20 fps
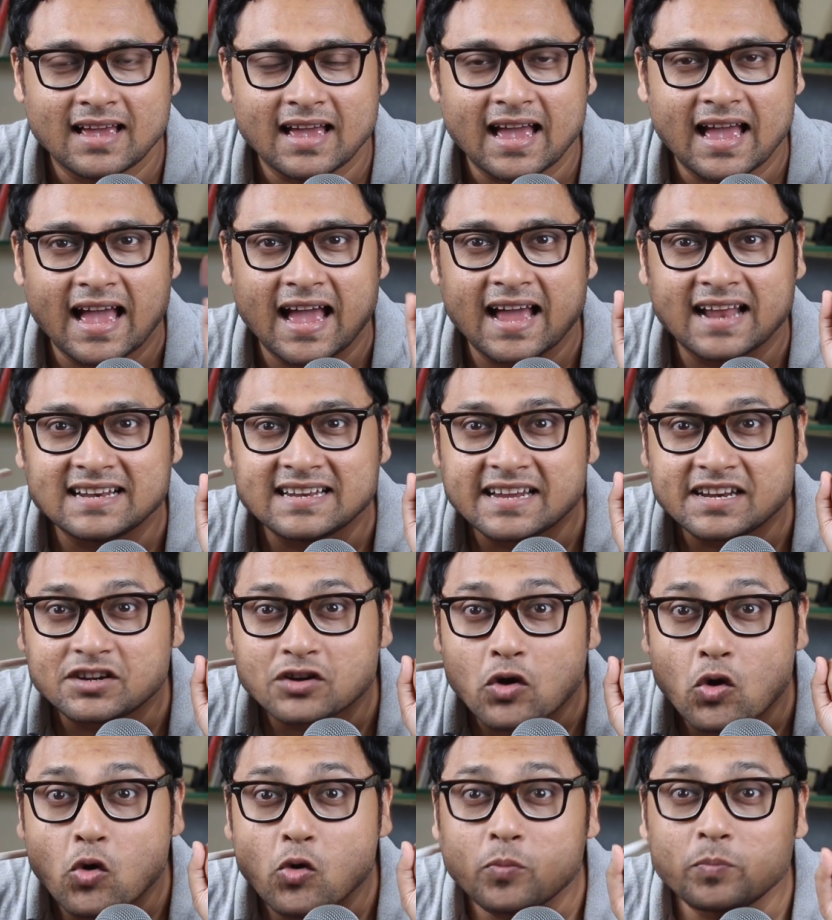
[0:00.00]
And it
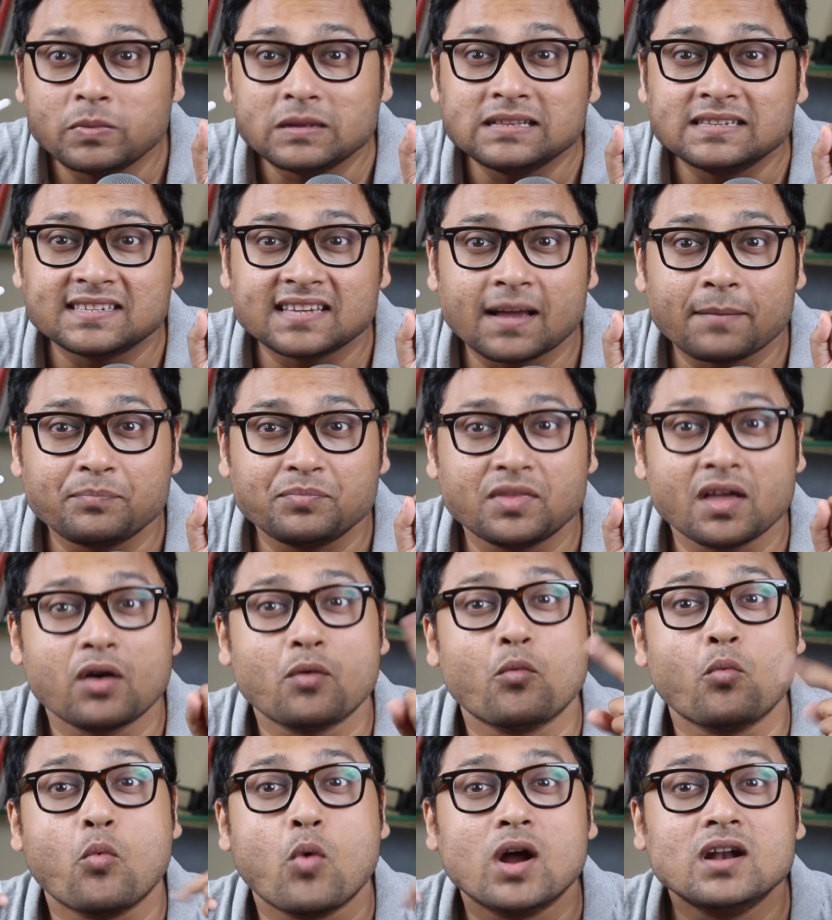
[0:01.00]
opens up the
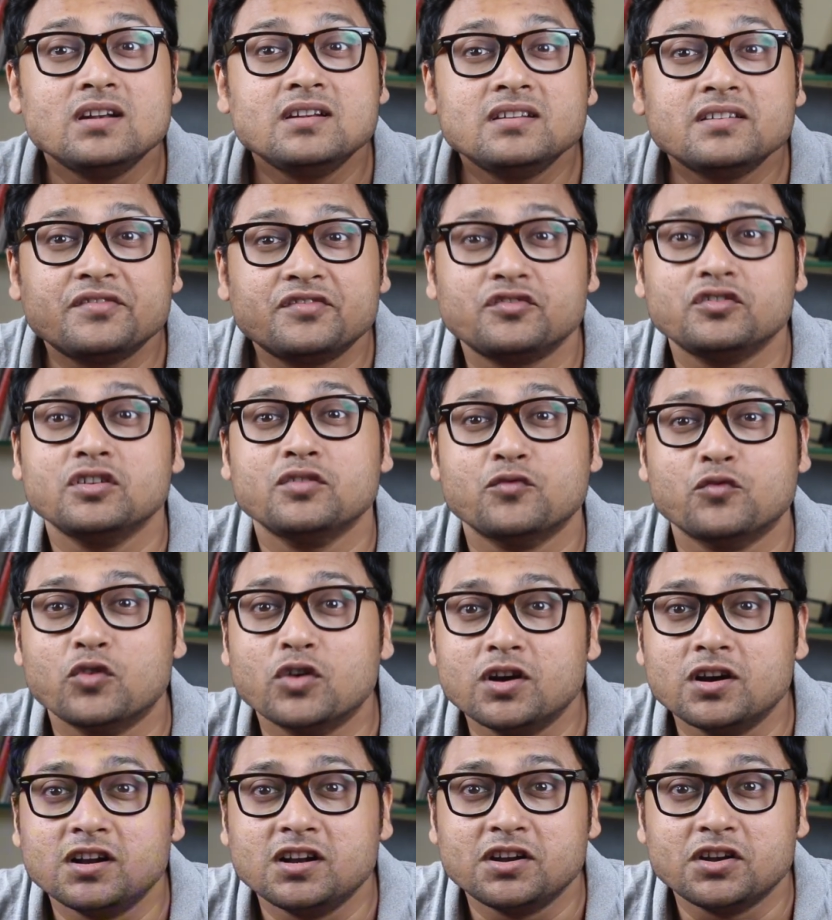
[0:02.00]
wonderful
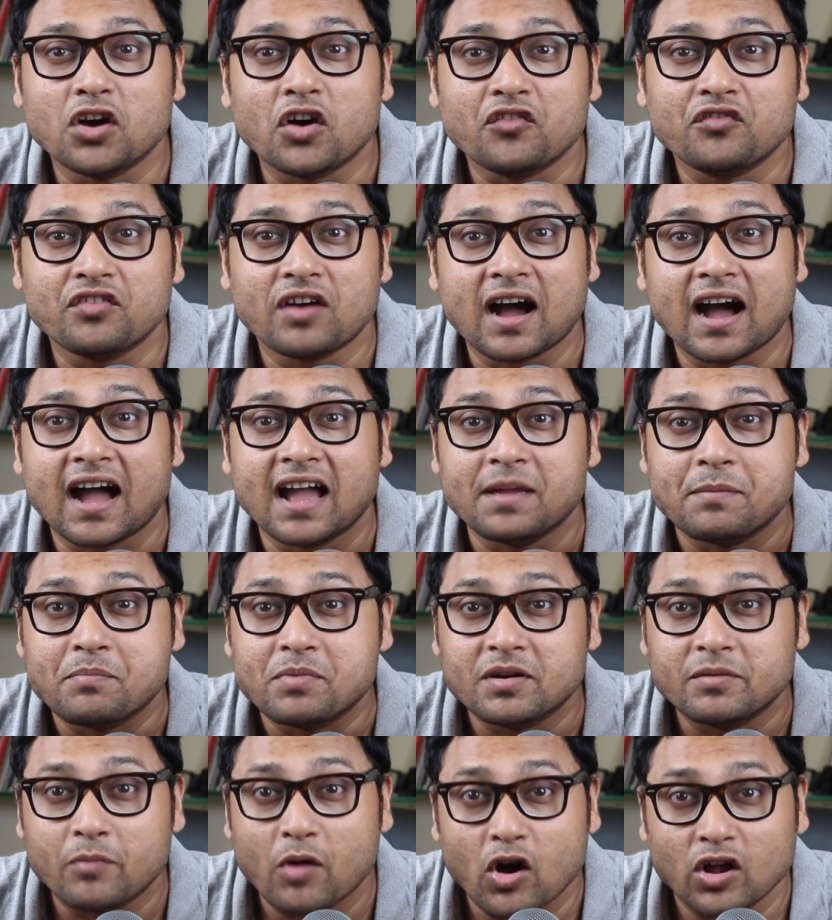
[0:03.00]
world of
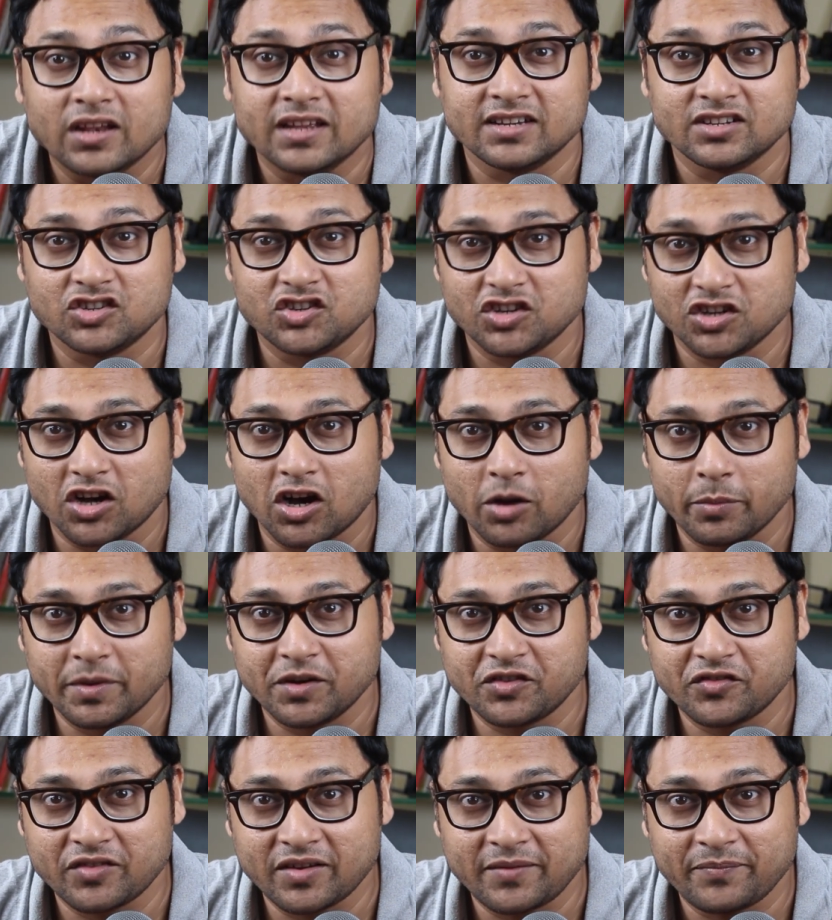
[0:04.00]
hyperbolic
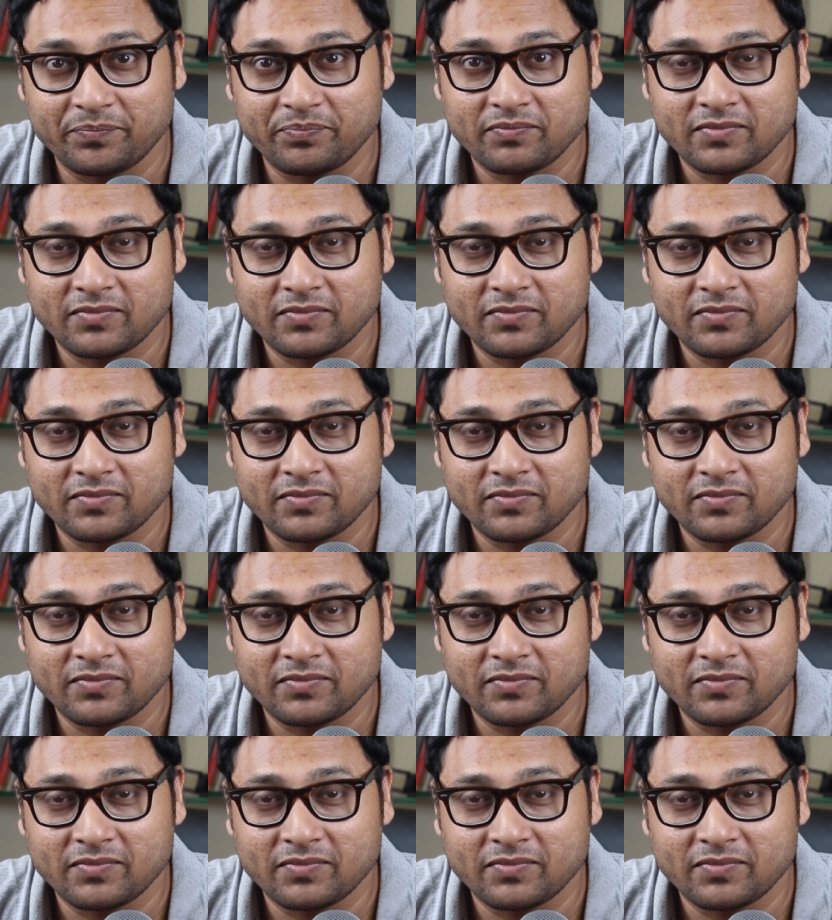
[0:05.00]
geometry.